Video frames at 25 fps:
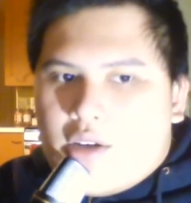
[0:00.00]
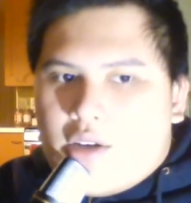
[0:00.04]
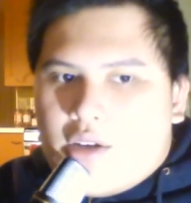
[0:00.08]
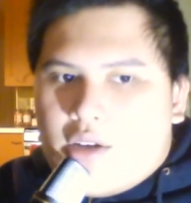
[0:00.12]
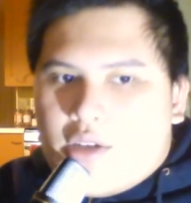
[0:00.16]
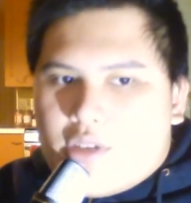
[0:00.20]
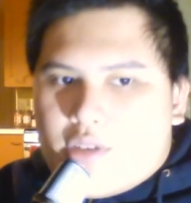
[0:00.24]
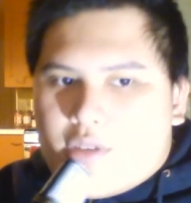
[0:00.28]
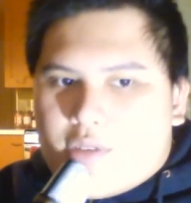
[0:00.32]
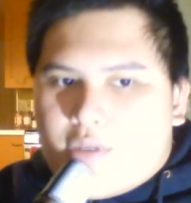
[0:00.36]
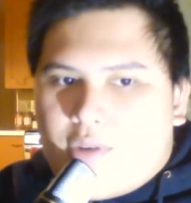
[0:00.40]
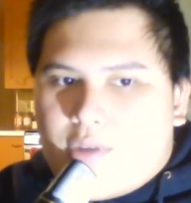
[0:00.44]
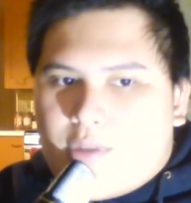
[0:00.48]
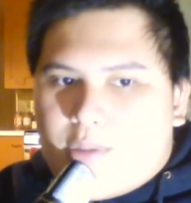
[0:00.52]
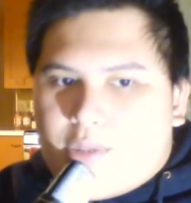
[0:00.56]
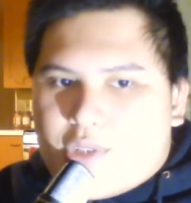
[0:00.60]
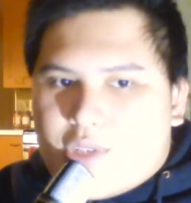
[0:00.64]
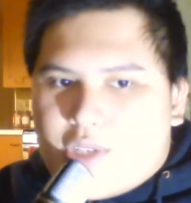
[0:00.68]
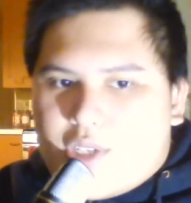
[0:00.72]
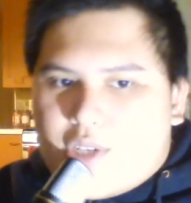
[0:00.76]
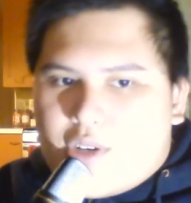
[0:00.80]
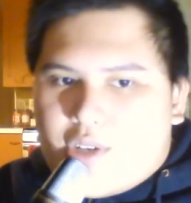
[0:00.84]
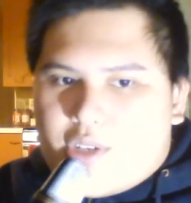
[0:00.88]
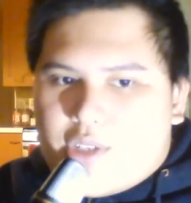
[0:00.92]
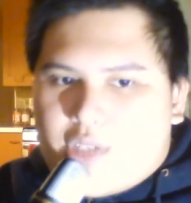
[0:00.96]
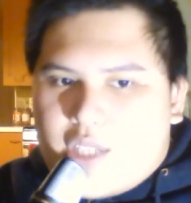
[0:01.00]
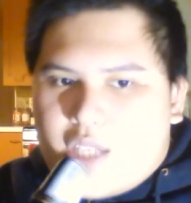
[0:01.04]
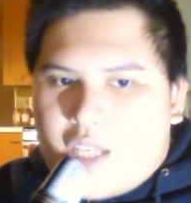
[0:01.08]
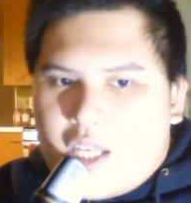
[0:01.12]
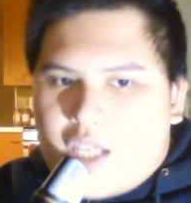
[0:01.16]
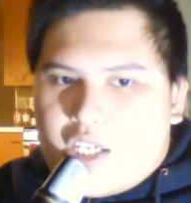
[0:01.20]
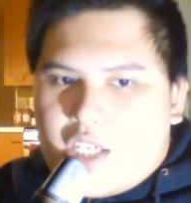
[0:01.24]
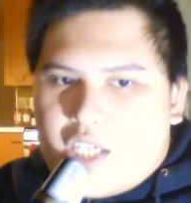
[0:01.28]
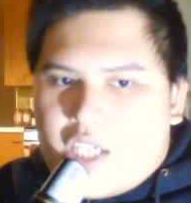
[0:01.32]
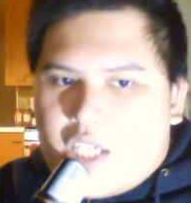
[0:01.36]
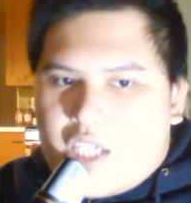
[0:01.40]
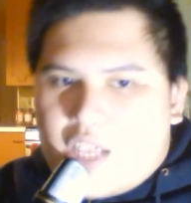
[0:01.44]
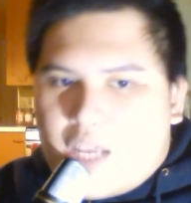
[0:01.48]
She looks far more serious
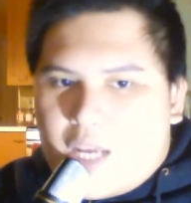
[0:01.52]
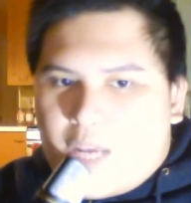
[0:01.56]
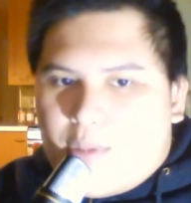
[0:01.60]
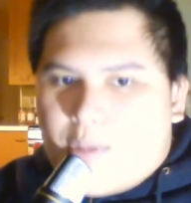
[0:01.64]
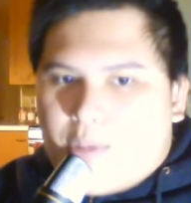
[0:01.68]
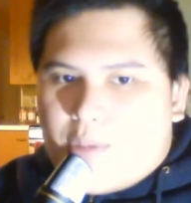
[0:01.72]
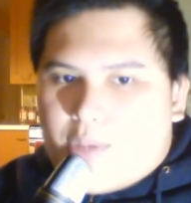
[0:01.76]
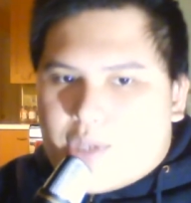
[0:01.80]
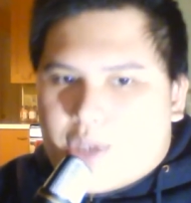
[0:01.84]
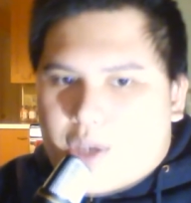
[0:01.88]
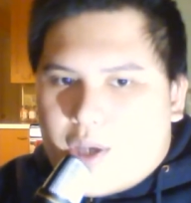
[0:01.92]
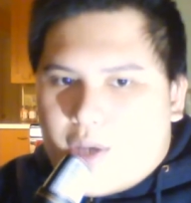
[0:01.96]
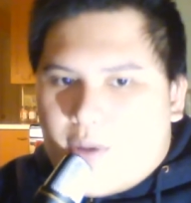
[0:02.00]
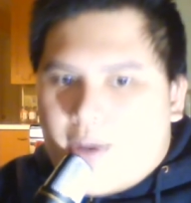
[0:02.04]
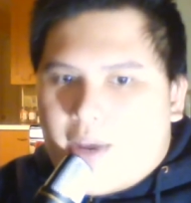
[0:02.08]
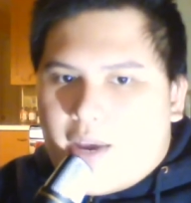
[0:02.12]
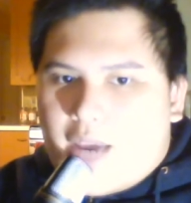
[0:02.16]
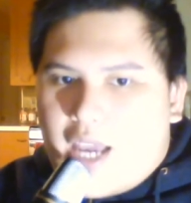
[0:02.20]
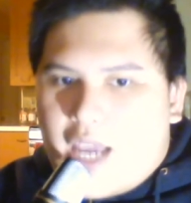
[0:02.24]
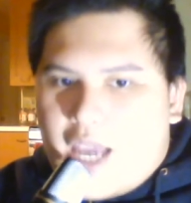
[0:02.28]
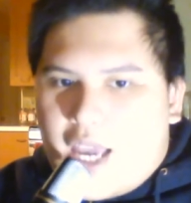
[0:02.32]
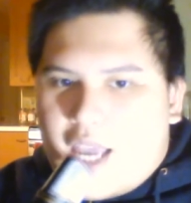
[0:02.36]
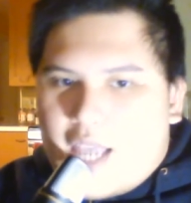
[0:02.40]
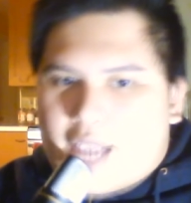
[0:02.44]
than she had moments ago,